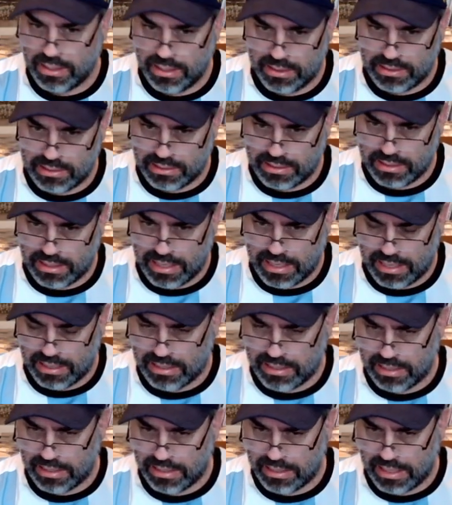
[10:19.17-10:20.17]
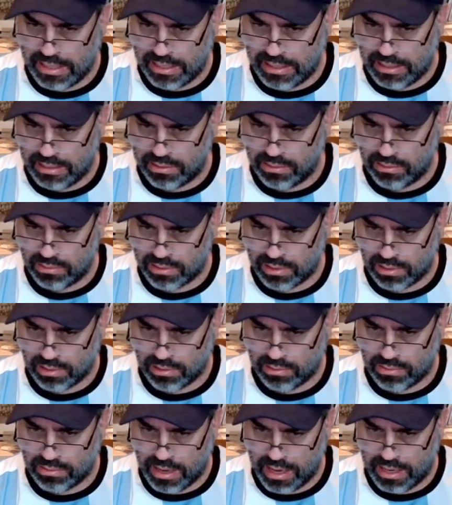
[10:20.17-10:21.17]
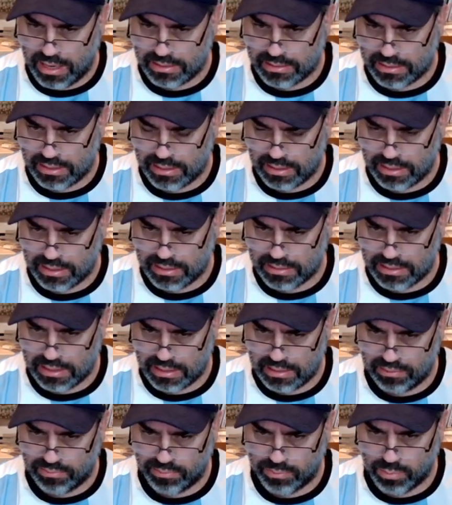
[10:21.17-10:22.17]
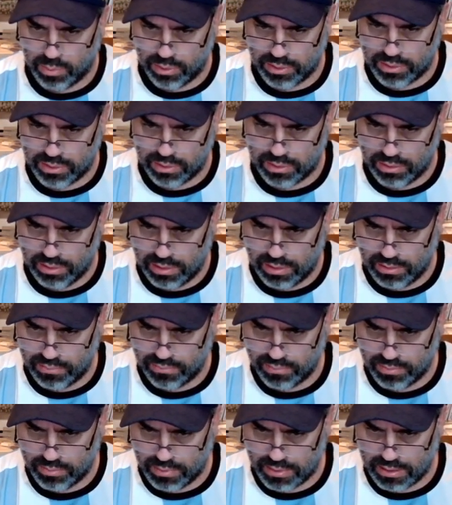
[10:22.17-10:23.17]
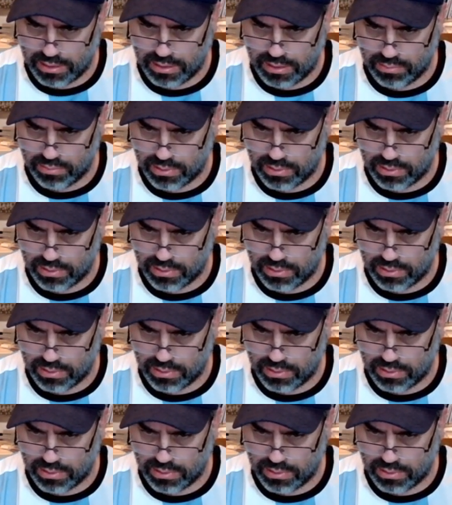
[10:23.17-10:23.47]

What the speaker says: This is a 1982 Zacharias. I think it's out of Portugal, from what I can